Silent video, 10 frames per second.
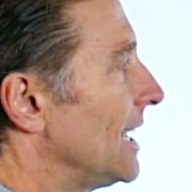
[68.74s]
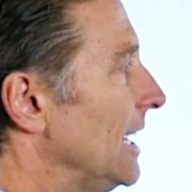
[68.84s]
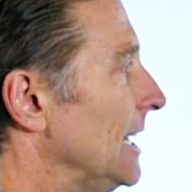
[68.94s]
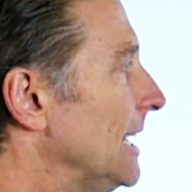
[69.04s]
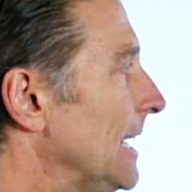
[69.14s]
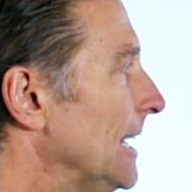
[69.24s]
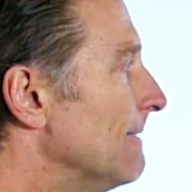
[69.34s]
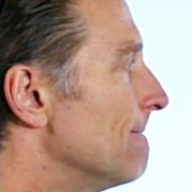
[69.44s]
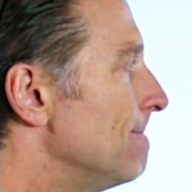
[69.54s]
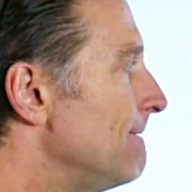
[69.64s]
can
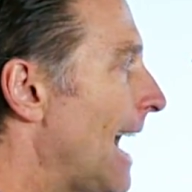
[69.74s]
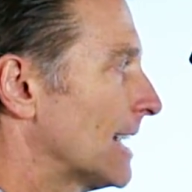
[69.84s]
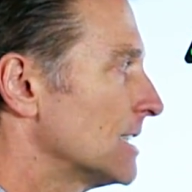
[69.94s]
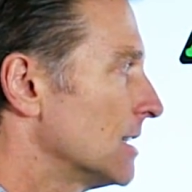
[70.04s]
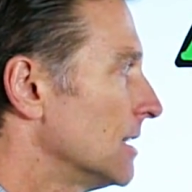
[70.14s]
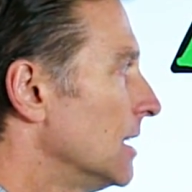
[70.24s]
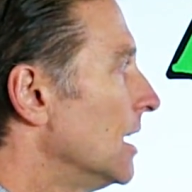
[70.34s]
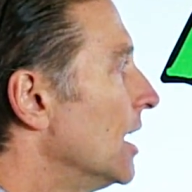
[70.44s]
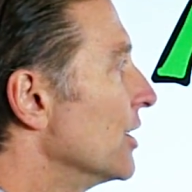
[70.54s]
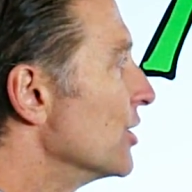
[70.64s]
infect
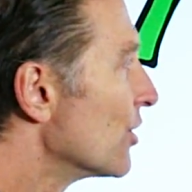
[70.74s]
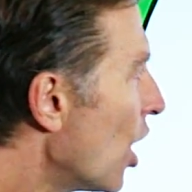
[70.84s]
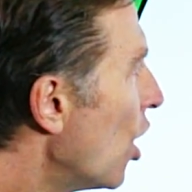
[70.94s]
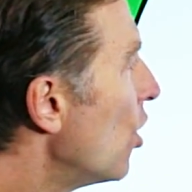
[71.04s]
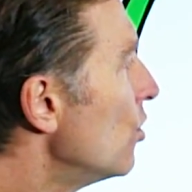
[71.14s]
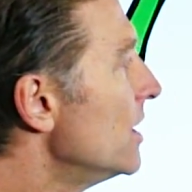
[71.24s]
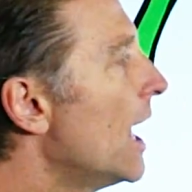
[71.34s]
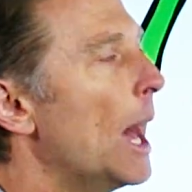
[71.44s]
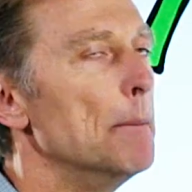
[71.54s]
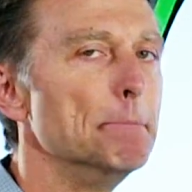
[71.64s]
your own
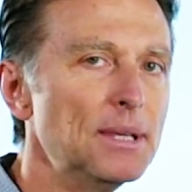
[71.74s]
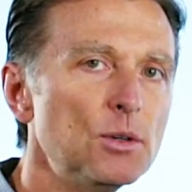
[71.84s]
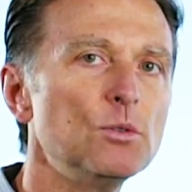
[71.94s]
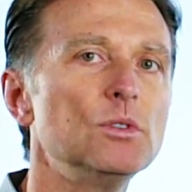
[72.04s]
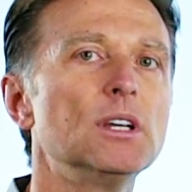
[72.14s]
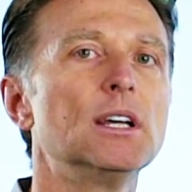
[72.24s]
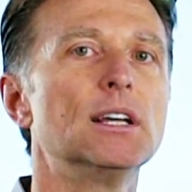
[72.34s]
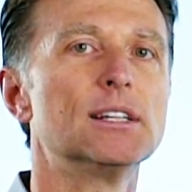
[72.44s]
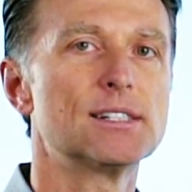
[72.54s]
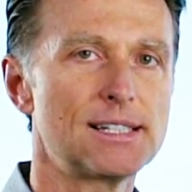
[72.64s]
immune
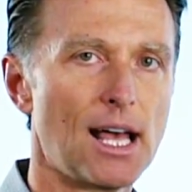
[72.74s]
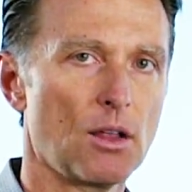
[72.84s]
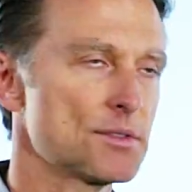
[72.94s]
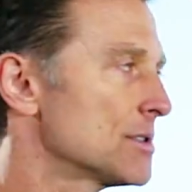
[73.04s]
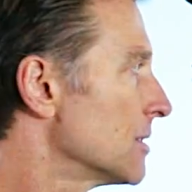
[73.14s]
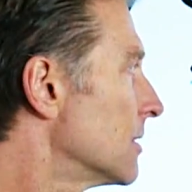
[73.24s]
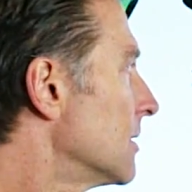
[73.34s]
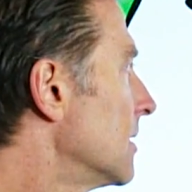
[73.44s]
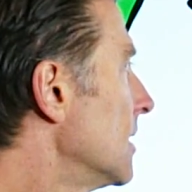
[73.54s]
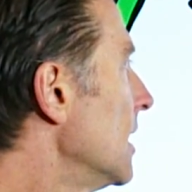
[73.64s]
cells,
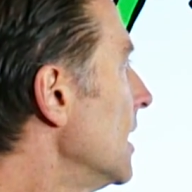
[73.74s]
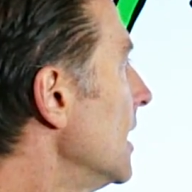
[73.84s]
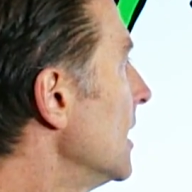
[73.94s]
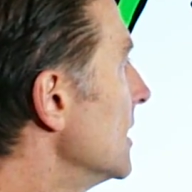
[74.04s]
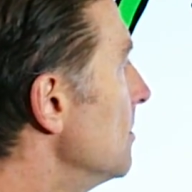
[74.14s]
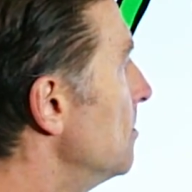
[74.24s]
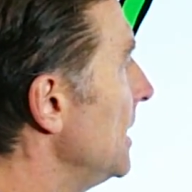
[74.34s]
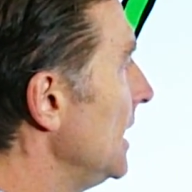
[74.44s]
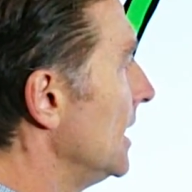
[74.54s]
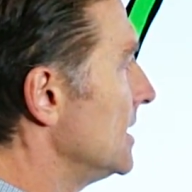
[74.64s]
the
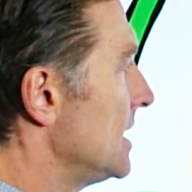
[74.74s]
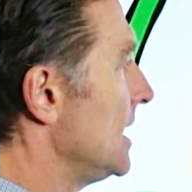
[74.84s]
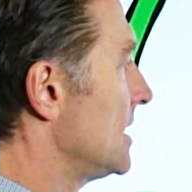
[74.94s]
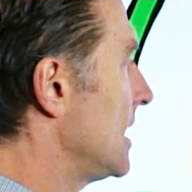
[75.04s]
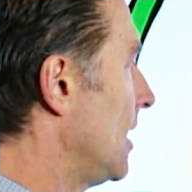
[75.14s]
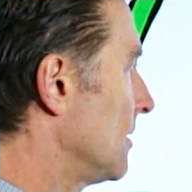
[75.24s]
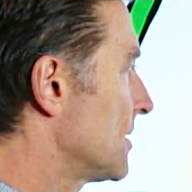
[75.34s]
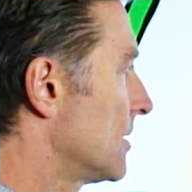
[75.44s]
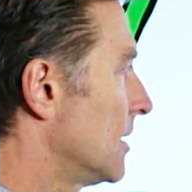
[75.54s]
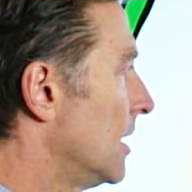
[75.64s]
B and T
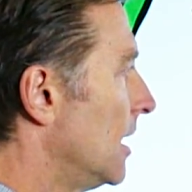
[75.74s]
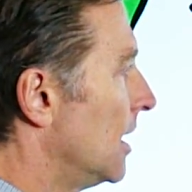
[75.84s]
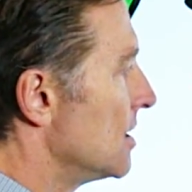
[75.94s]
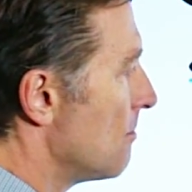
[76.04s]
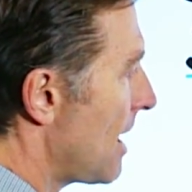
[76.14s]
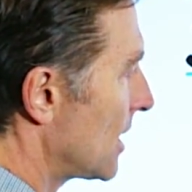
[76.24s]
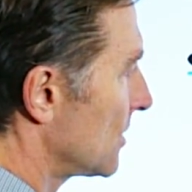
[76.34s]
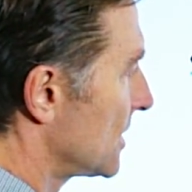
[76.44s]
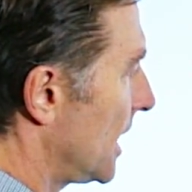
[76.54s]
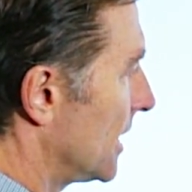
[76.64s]
cells, the
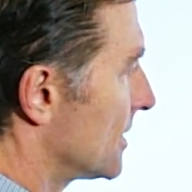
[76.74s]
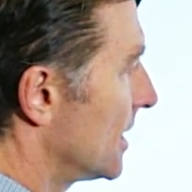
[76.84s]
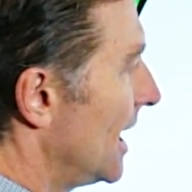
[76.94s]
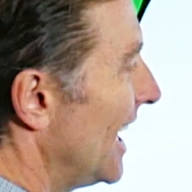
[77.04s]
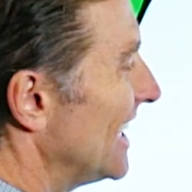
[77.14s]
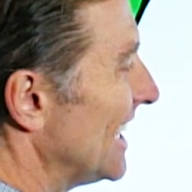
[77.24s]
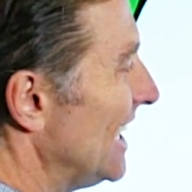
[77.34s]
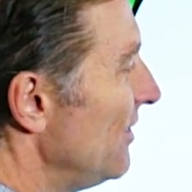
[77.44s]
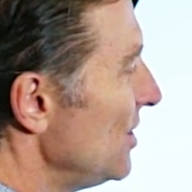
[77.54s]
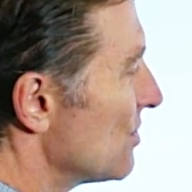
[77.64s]
monocytes, and
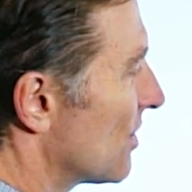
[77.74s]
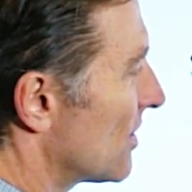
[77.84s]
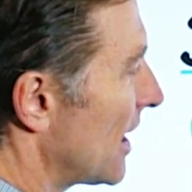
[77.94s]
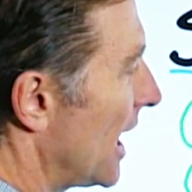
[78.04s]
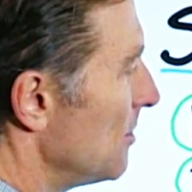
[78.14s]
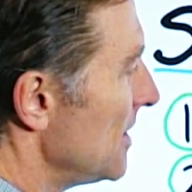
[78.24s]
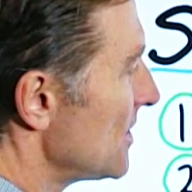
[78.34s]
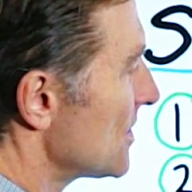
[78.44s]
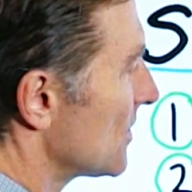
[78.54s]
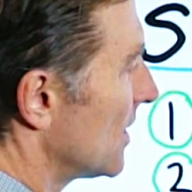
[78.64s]
even your
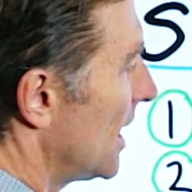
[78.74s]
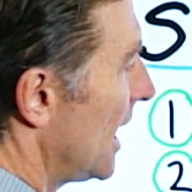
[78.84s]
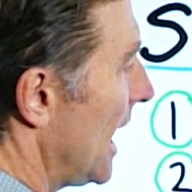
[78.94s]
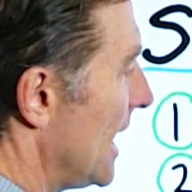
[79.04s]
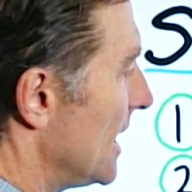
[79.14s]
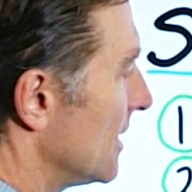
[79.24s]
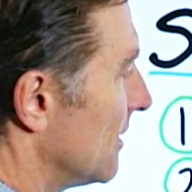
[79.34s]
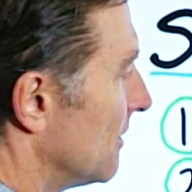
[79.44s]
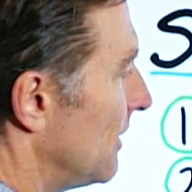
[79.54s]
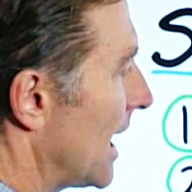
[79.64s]
thymus and
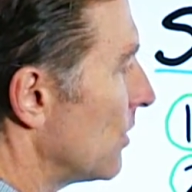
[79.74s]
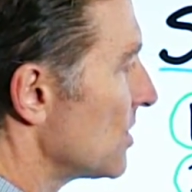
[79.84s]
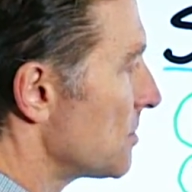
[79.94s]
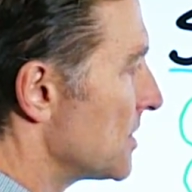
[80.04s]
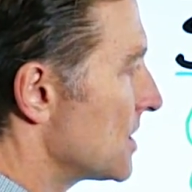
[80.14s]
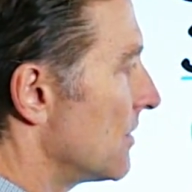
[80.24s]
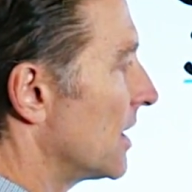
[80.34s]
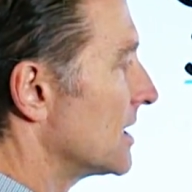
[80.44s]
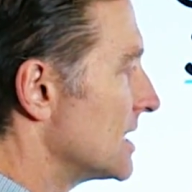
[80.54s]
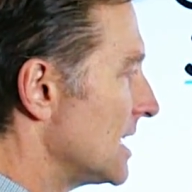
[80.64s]
viral
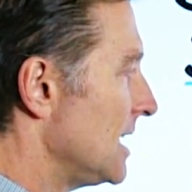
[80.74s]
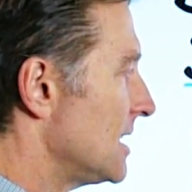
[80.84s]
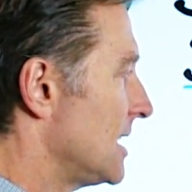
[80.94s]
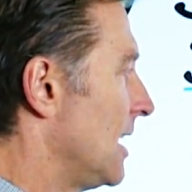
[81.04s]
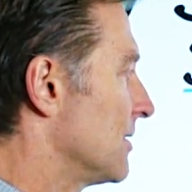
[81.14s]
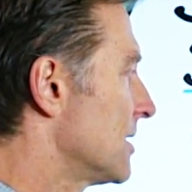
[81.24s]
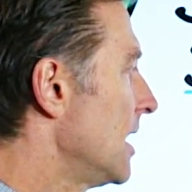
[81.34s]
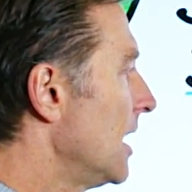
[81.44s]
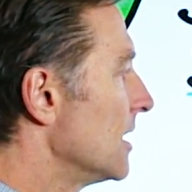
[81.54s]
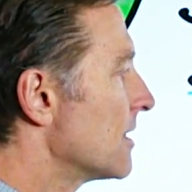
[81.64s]
specific T cells.
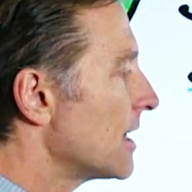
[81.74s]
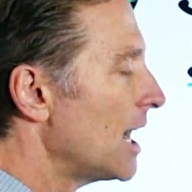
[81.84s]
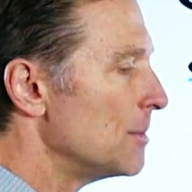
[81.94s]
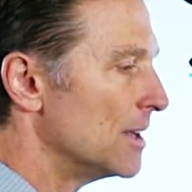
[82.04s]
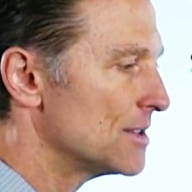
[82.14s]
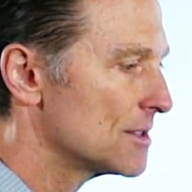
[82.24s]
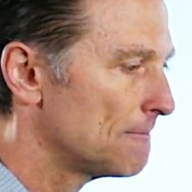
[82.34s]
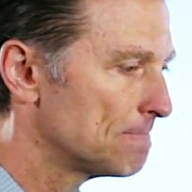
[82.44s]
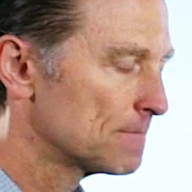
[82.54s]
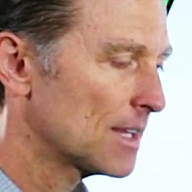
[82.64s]
The thymus
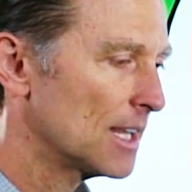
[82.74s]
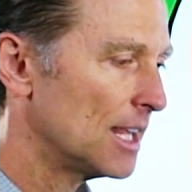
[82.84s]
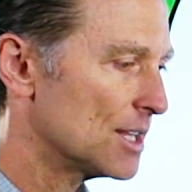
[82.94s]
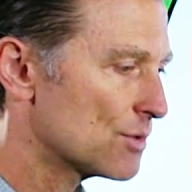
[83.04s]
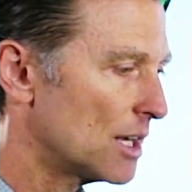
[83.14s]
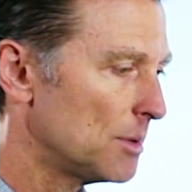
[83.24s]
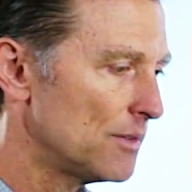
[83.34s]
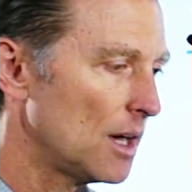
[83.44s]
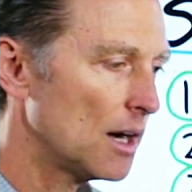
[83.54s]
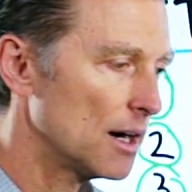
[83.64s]
is right
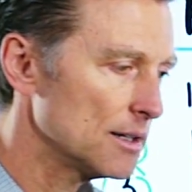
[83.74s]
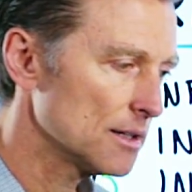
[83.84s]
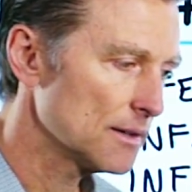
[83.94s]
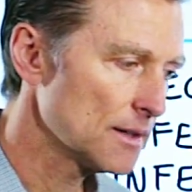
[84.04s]
above the heart,